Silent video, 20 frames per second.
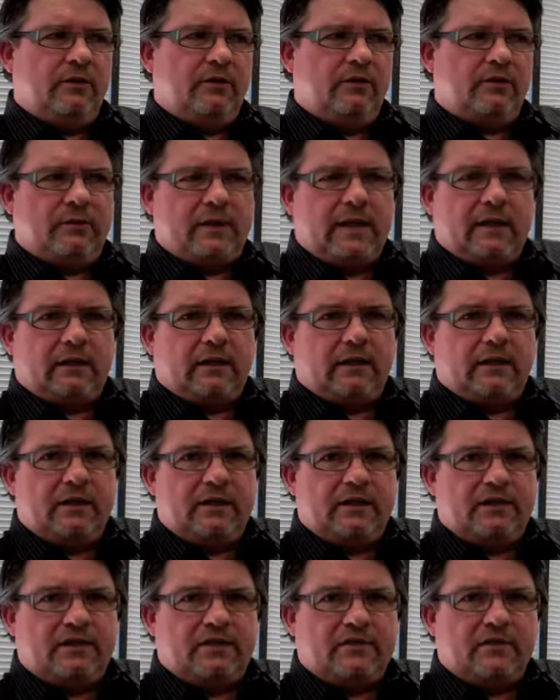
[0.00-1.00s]
the reality
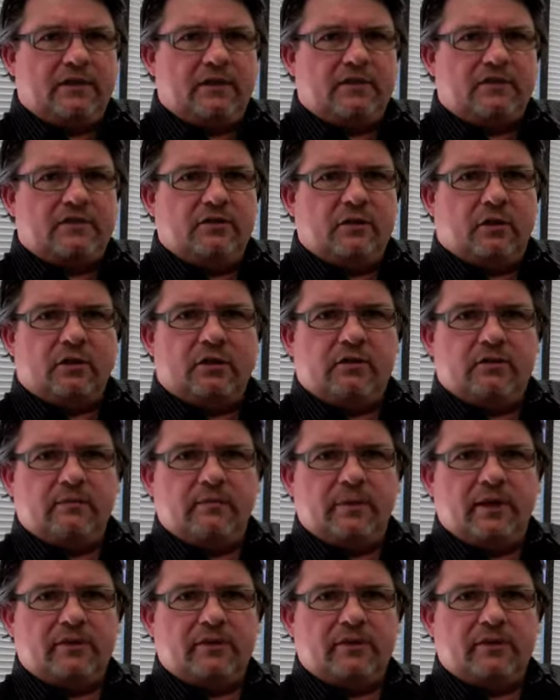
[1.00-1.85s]
is it's not a good